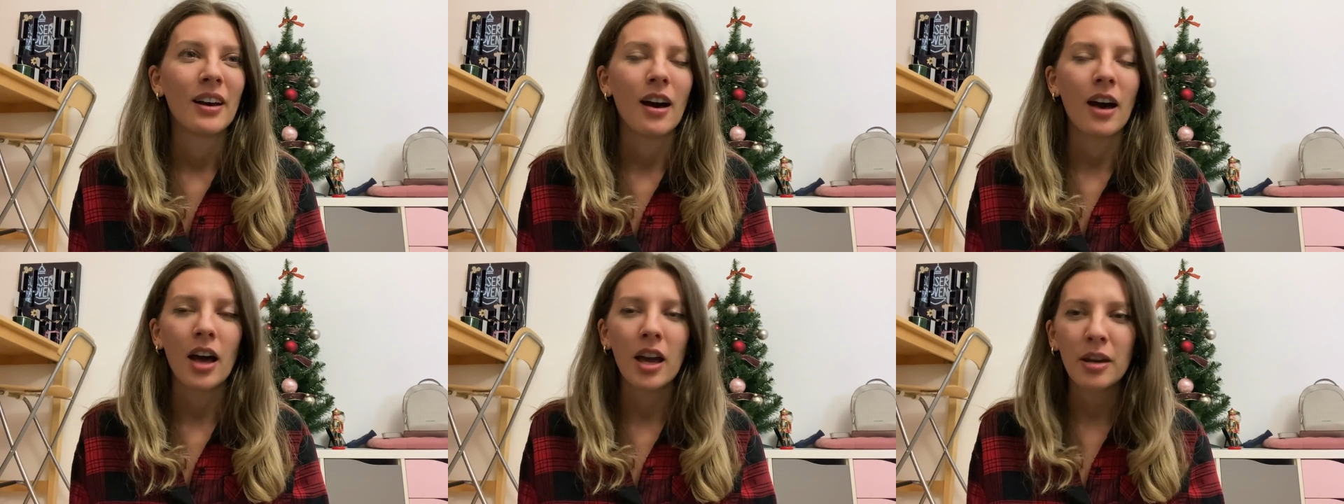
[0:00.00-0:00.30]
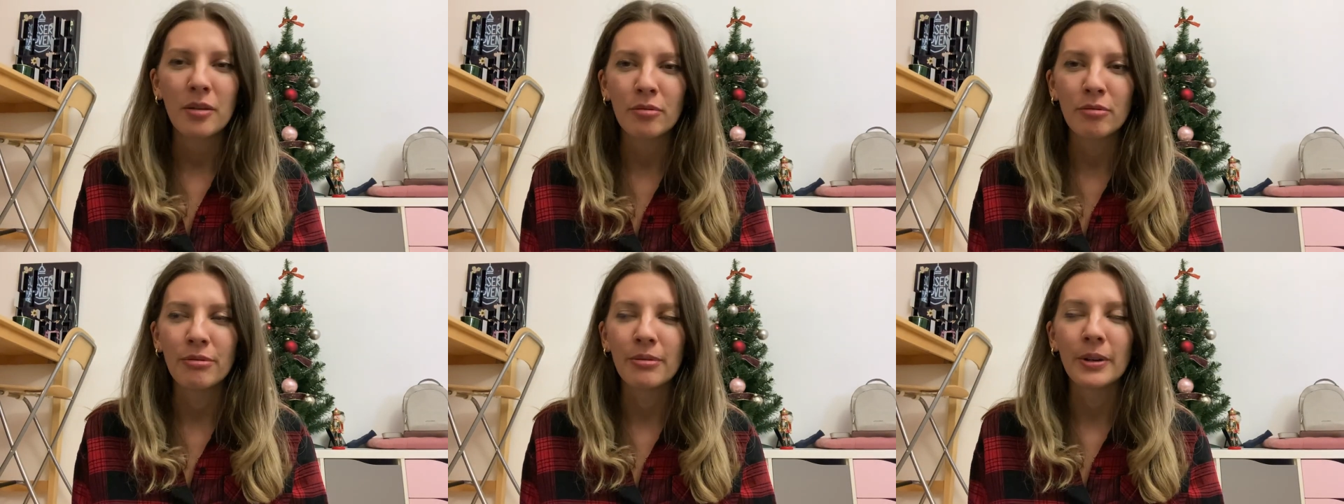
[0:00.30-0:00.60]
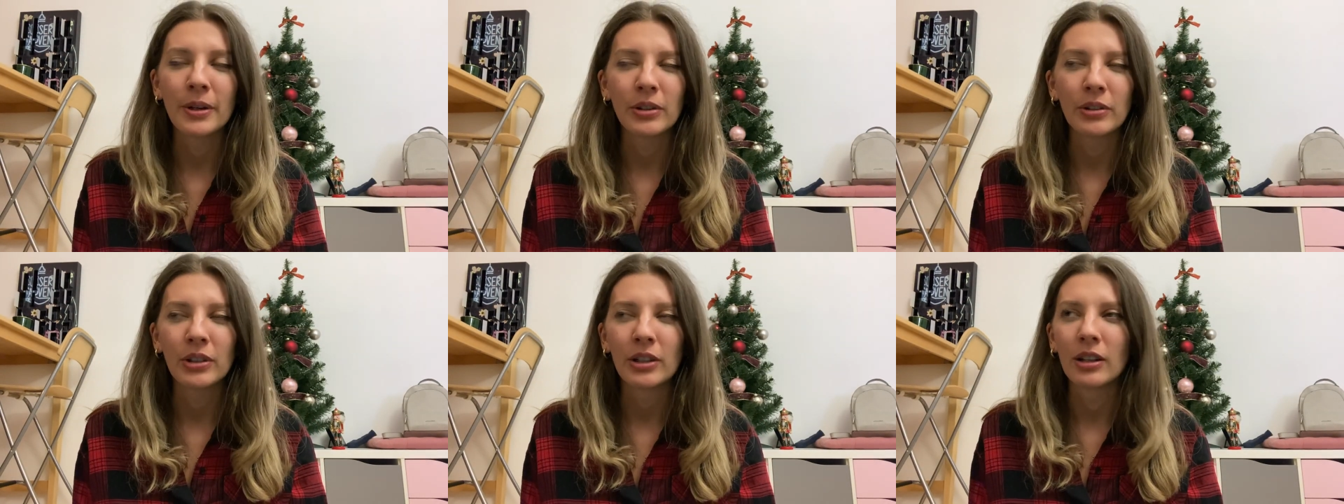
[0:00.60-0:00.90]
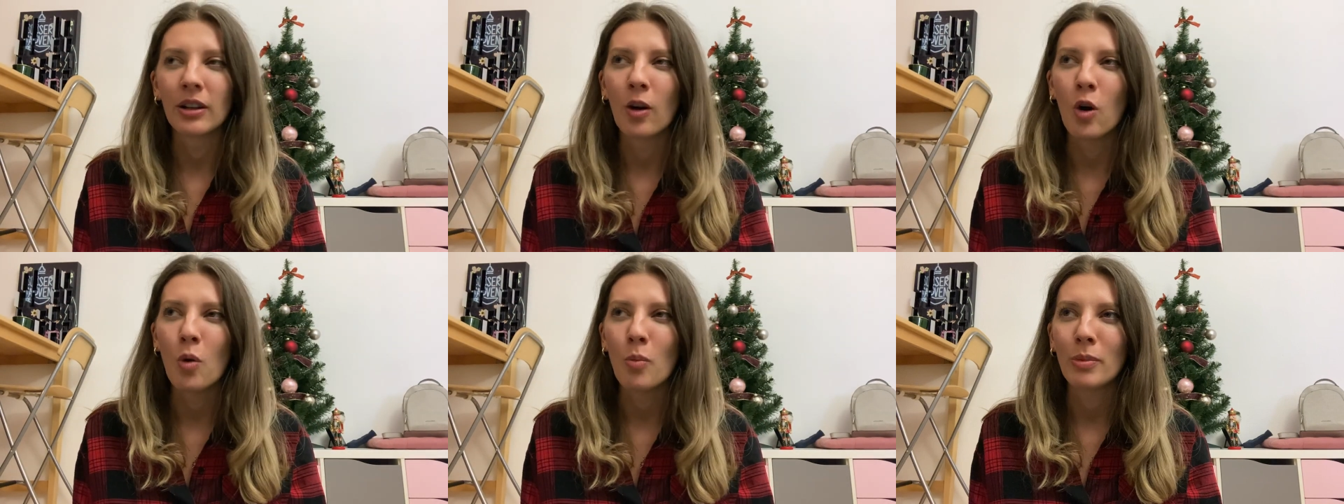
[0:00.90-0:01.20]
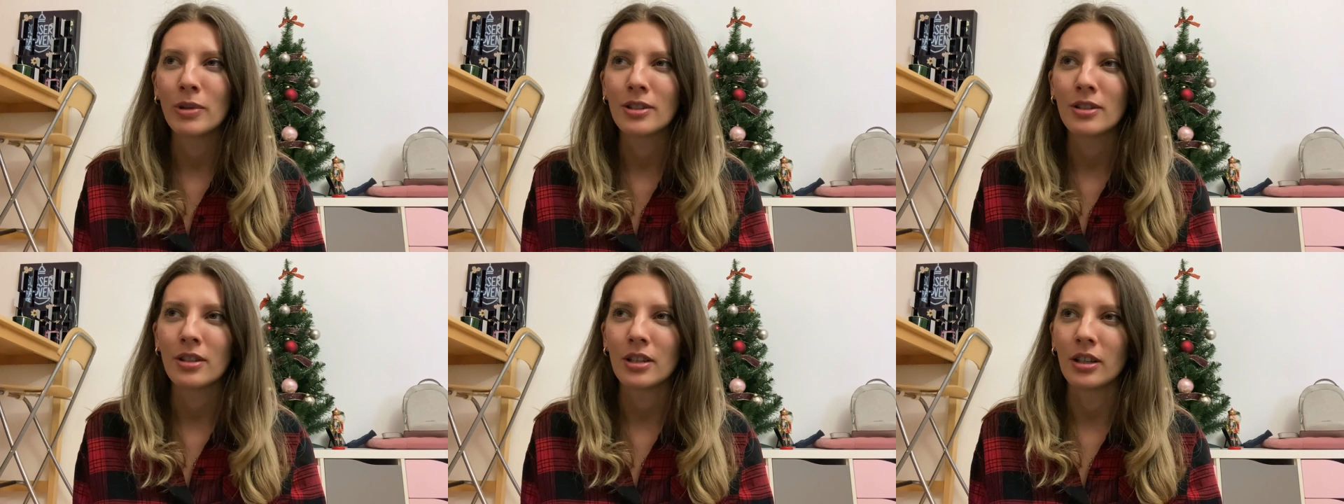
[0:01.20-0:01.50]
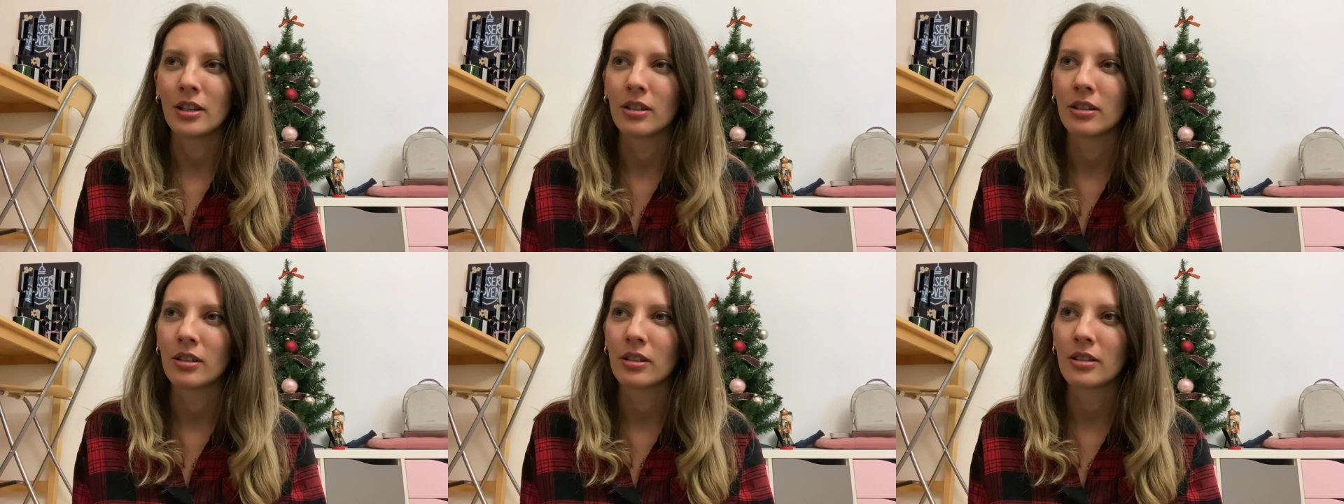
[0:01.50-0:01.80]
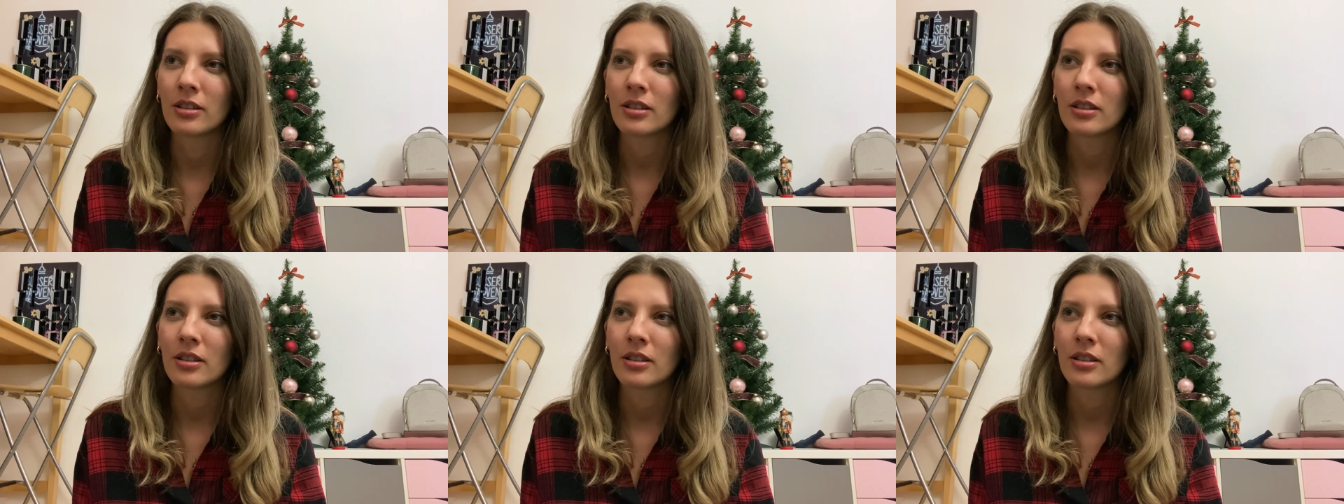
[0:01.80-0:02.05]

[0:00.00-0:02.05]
I am very low maintenance,